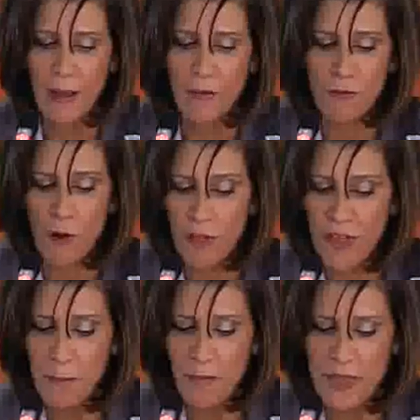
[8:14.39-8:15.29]
For
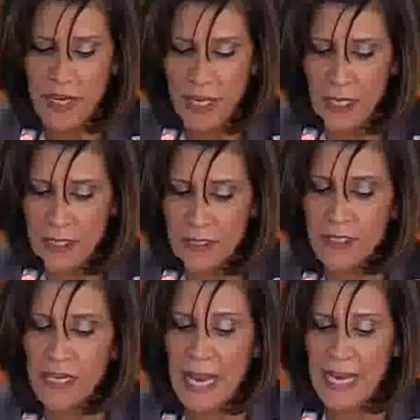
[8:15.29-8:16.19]
theme 3,
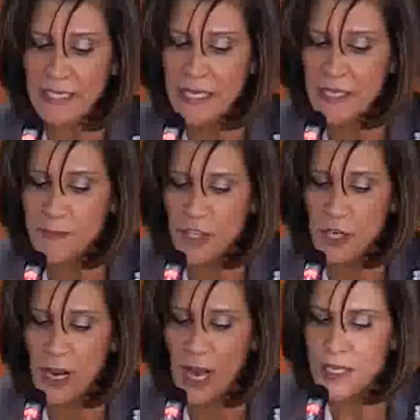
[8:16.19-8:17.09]
dedicating specialized